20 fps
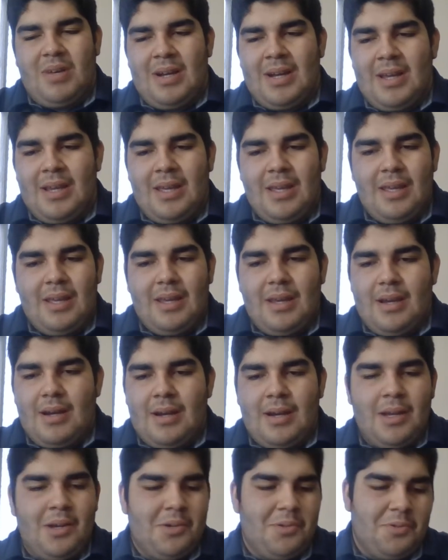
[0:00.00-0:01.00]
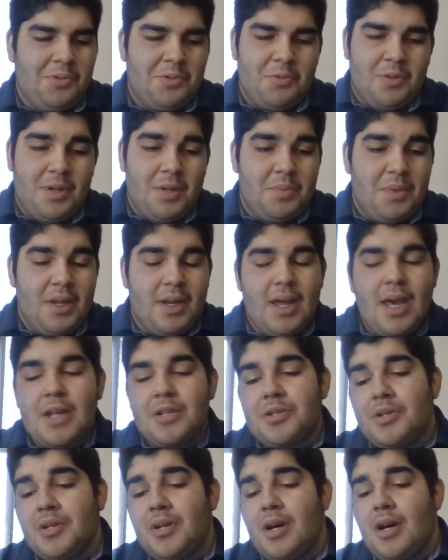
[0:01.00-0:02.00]
I always wanted to be an
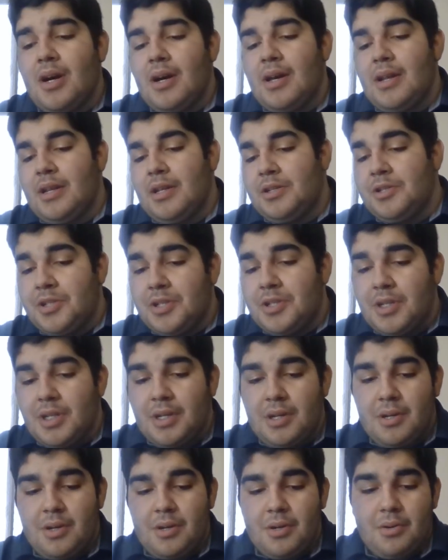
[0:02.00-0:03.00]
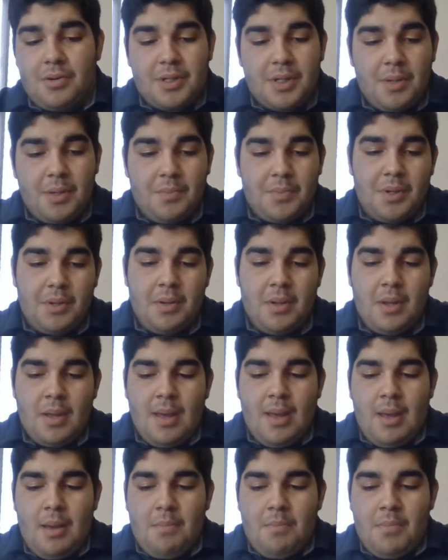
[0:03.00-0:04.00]
astronaut, an engineer, or something.
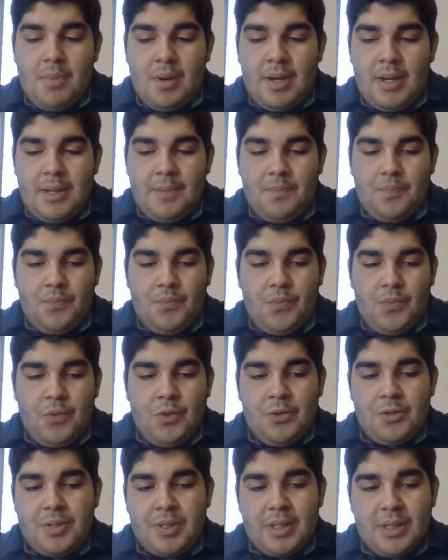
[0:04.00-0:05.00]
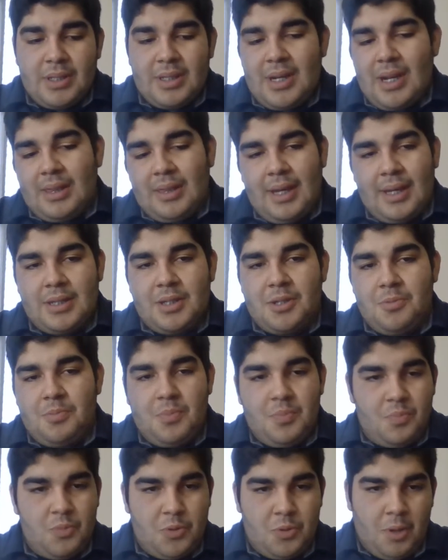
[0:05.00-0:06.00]
But those things that I liked,
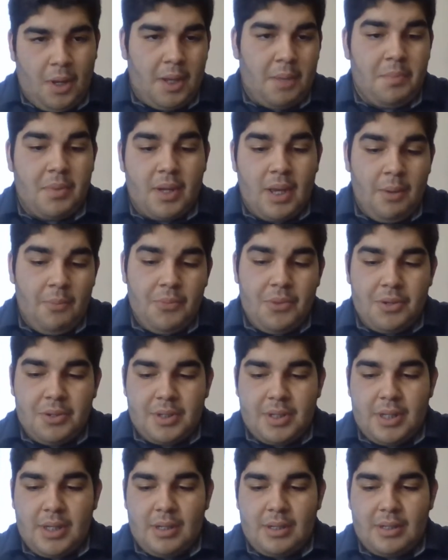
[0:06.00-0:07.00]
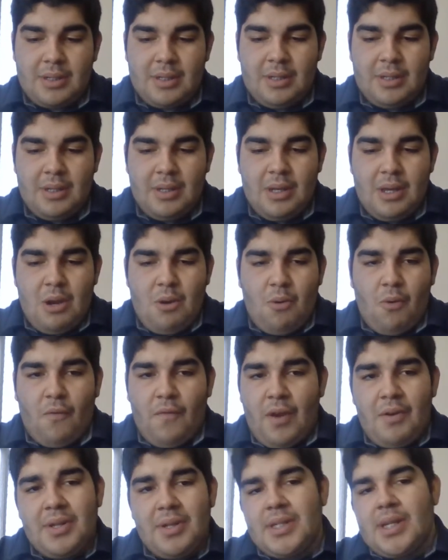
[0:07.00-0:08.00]
so I could become those things, were
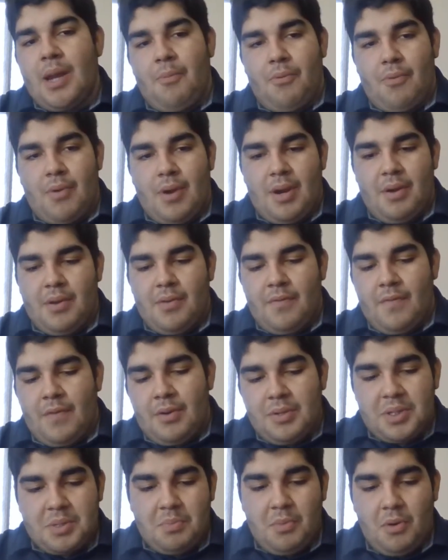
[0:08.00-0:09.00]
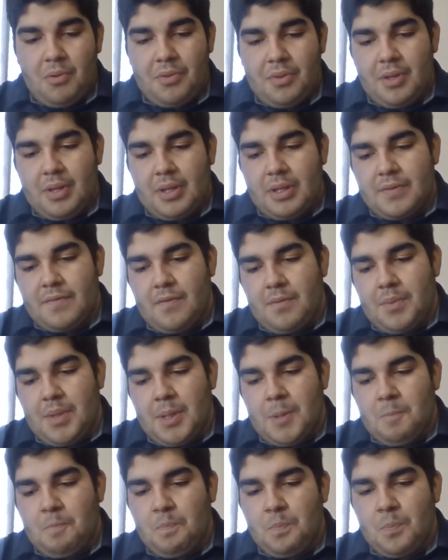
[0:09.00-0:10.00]
very temporary, very small things for
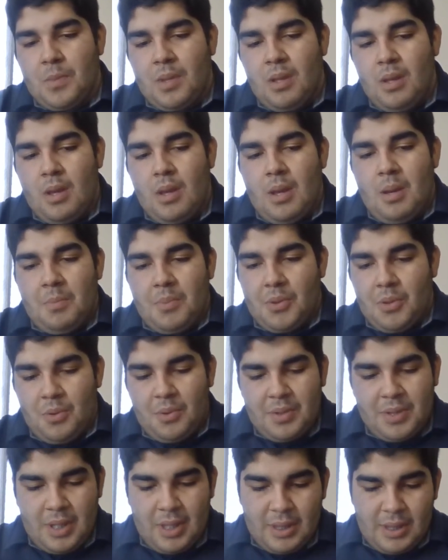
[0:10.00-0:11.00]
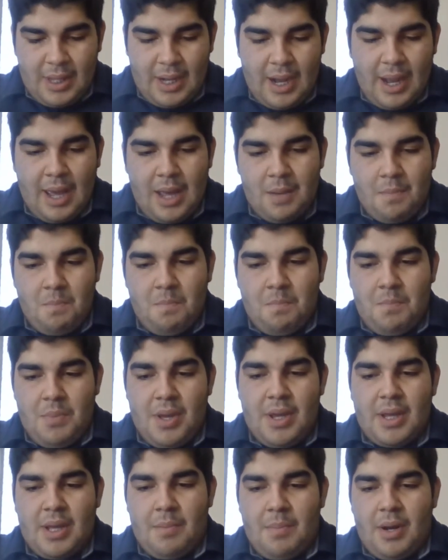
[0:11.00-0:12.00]
me. But the only thing that I had
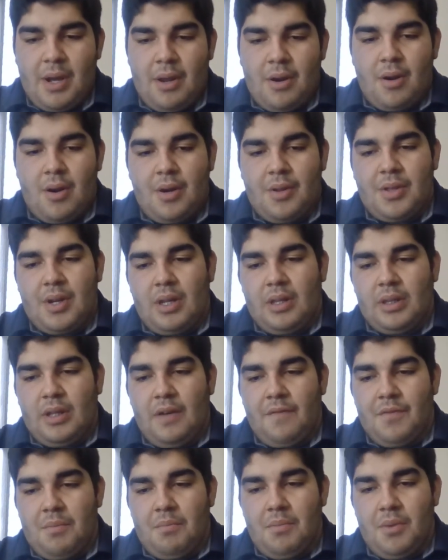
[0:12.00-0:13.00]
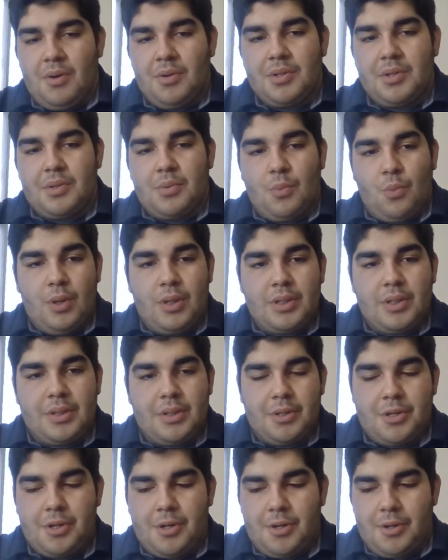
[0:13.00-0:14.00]
big in my heart that I loved the most was
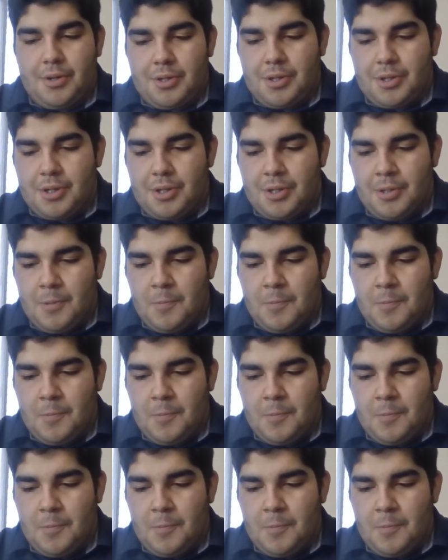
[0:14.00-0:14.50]
the church.